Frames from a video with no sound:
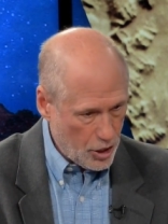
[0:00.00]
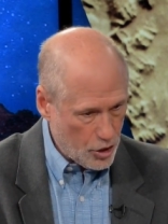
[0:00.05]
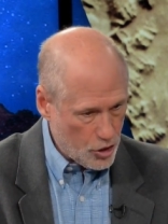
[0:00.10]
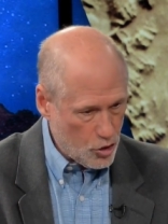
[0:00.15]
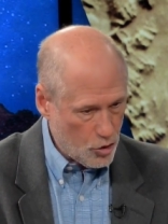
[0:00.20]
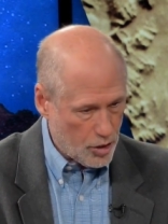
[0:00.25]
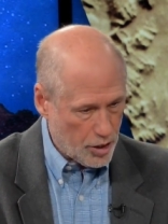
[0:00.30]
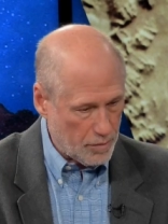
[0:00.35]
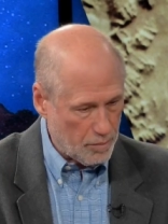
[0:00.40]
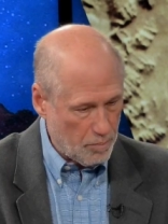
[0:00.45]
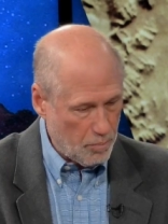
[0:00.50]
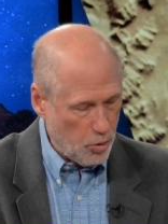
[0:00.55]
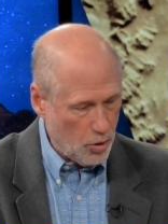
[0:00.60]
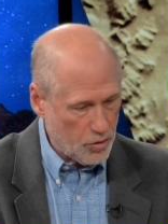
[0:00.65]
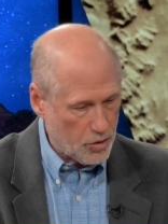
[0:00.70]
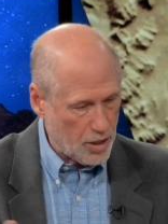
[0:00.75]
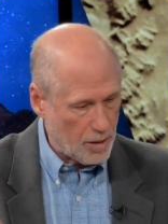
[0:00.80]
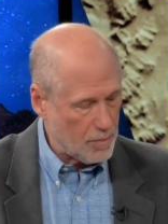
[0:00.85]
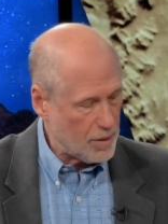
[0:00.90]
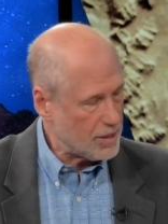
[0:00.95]
you can
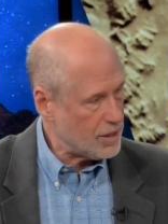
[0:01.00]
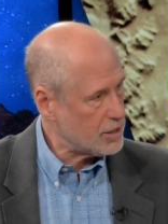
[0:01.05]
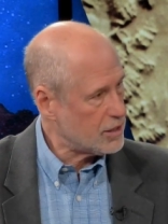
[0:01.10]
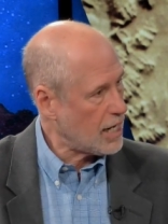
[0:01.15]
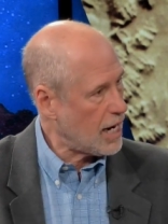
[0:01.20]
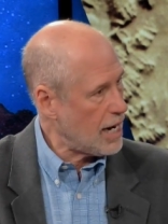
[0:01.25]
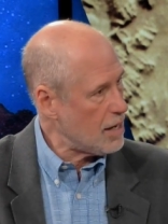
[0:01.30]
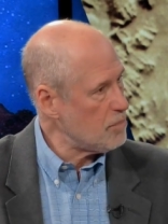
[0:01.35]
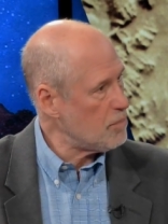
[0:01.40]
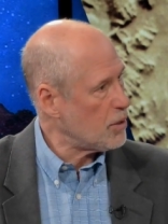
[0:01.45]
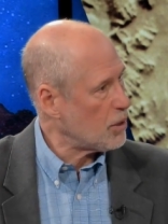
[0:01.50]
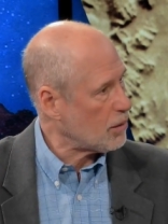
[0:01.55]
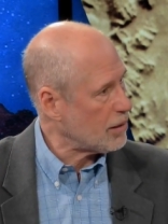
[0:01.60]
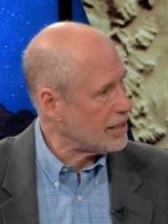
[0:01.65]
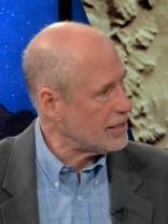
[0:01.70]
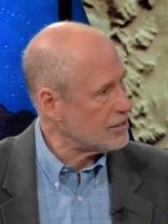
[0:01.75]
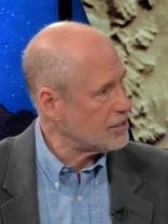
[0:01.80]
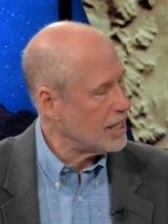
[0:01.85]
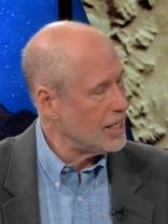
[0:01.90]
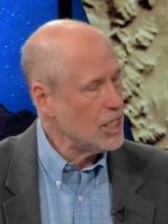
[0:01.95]
put them in the time
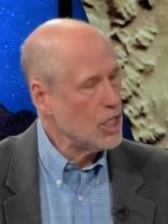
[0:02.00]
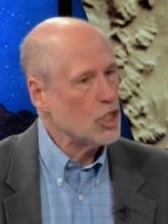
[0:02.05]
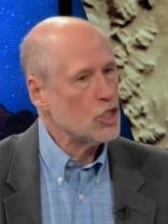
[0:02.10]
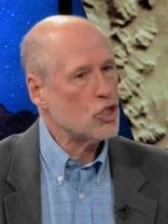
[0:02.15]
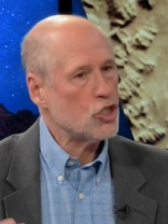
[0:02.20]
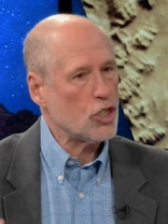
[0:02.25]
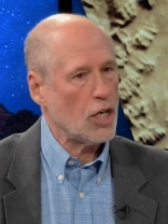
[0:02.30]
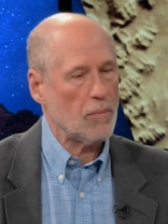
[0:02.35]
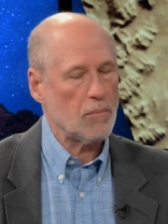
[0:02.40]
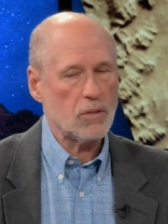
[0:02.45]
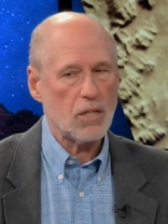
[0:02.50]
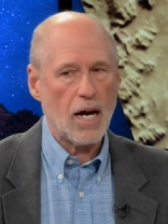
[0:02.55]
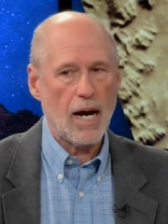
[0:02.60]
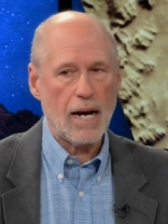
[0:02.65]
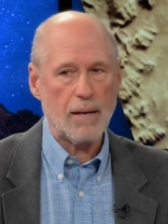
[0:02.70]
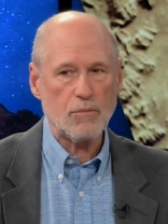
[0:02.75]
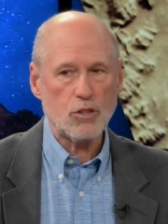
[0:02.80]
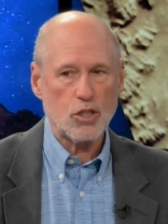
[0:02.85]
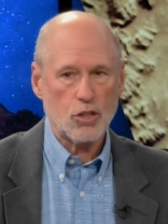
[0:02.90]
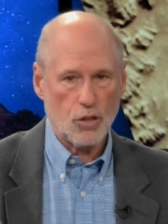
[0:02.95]
periods
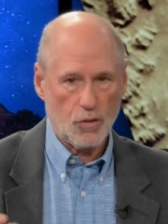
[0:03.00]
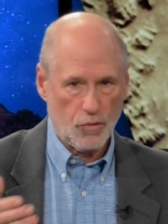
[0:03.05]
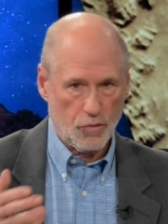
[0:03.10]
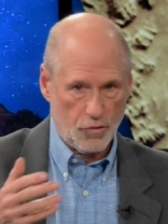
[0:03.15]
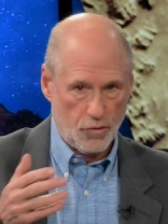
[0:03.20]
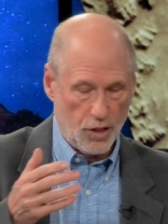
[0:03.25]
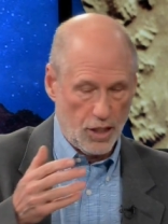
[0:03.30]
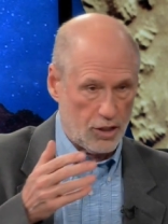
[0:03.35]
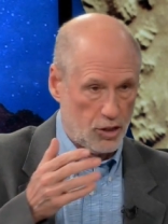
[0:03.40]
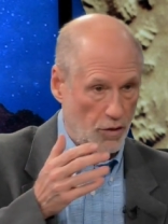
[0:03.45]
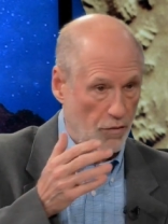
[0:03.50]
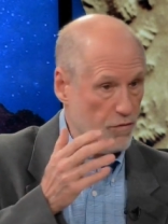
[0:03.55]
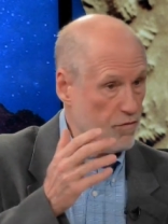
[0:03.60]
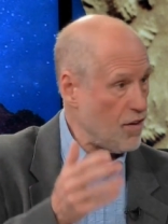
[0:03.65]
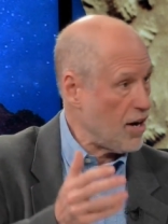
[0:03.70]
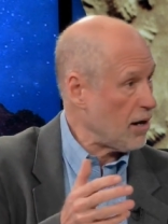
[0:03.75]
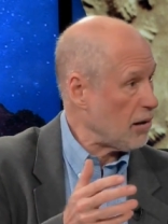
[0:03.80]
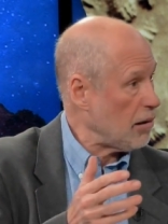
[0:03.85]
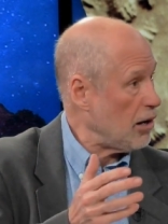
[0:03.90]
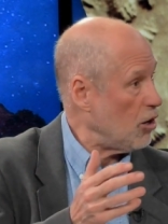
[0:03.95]
sometimes there's a
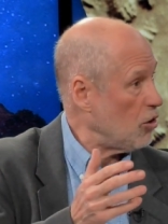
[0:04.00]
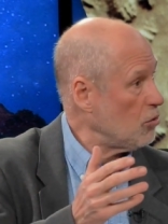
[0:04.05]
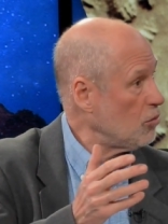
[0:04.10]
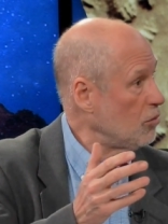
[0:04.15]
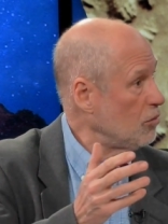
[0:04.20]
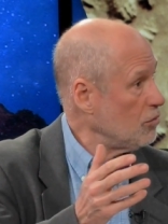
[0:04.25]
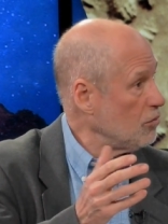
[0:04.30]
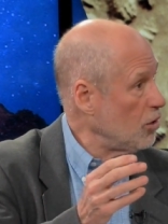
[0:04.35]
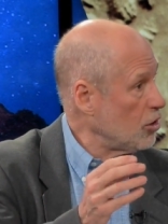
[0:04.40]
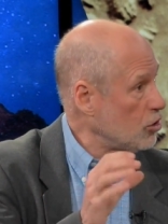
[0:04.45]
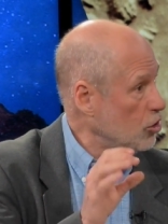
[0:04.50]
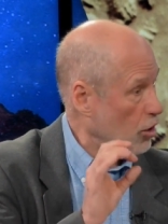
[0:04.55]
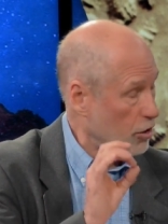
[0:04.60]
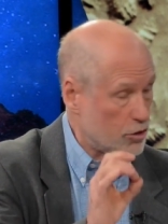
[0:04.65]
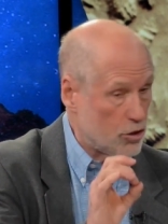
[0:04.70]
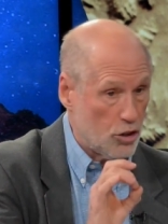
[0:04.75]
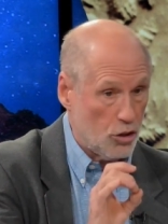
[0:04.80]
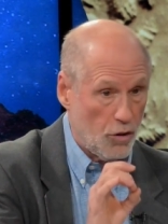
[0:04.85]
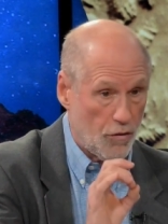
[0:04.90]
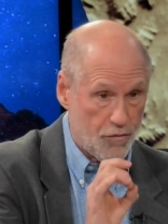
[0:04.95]
pharaoh
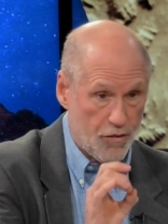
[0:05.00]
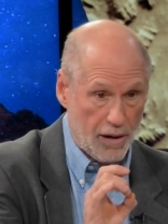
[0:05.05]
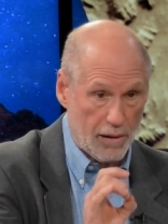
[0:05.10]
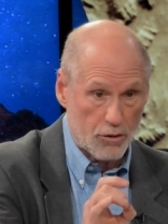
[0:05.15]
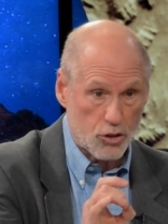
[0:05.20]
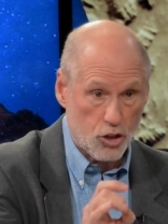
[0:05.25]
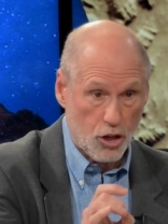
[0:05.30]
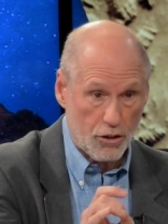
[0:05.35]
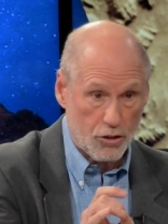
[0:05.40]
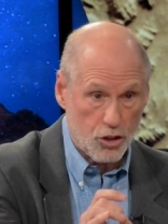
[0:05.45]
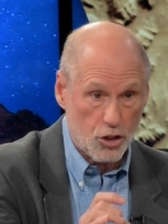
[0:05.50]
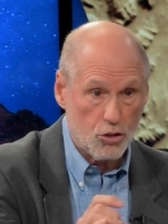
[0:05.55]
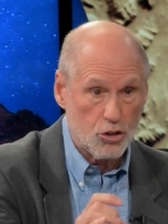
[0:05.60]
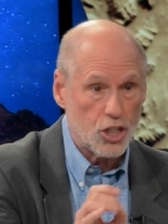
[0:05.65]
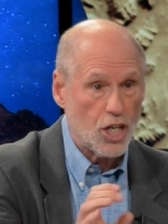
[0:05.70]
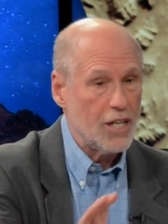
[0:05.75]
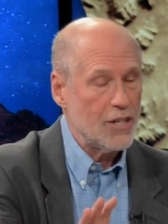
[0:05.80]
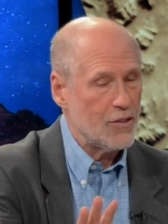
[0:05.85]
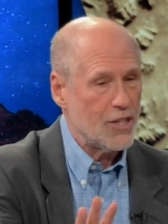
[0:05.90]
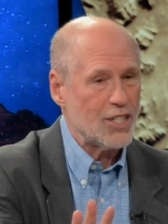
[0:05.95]
cartouche, pharaoh's cartouche
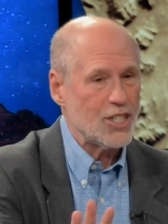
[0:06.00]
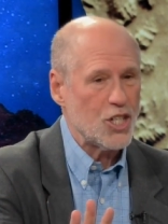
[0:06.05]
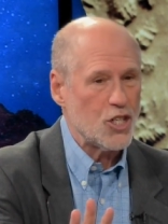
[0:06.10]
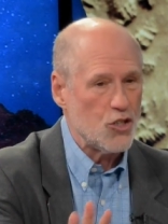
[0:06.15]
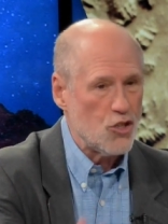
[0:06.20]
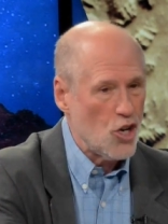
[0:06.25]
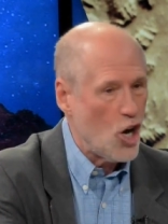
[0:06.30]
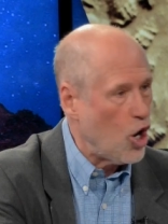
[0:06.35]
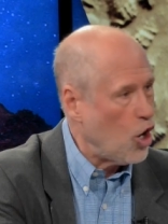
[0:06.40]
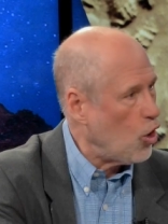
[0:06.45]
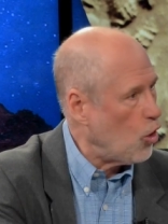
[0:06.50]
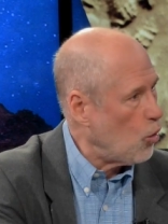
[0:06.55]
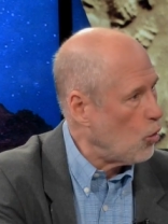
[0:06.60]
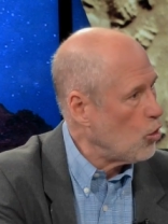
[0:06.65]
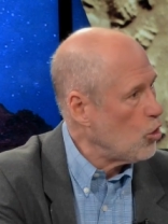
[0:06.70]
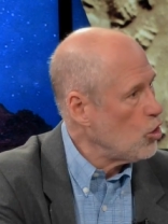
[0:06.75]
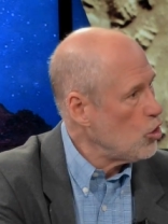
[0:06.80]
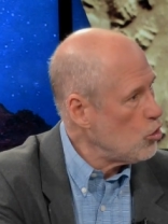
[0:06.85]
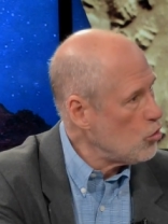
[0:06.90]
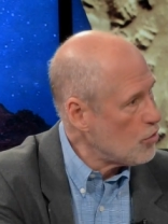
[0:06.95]
then you
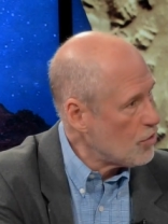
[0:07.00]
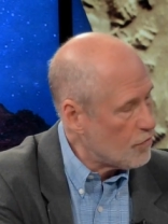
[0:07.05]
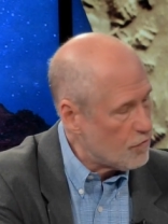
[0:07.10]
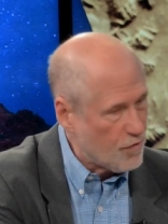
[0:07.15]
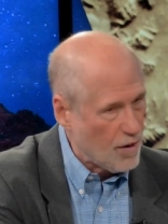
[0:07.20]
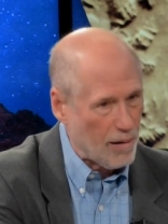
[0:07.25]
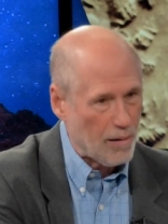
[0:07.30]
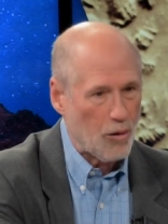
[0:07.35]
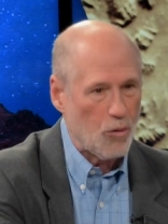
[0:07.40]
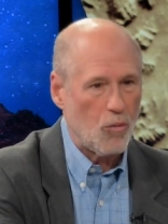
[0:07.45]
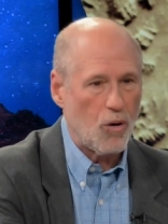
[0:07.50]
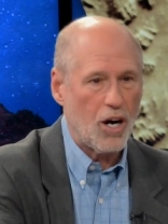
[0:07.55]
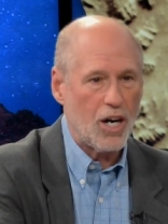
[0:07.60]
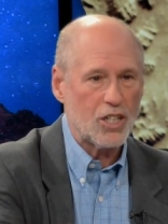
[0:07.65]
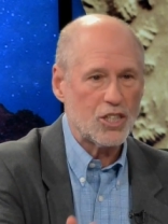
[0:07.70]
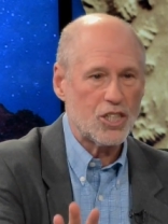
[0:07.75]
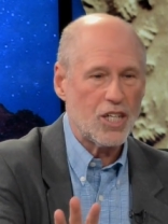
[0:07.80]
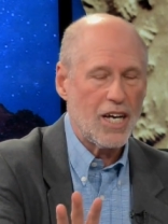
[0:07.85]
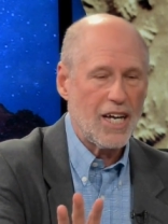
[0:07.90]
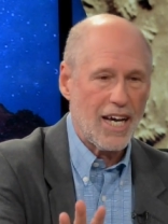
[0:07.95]
know who the pharaoh
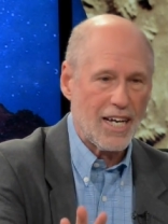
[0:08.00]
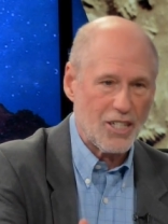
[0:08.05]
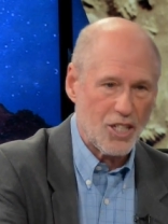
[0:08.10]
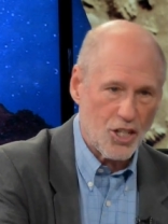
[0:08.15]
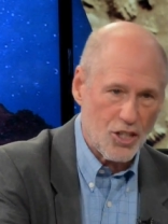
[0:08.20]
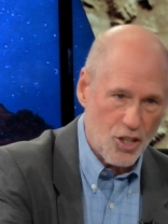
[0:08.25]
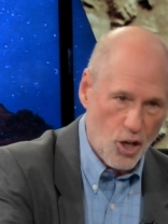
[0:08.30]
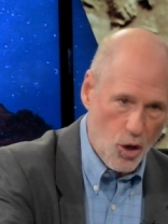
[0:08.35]
was and right. you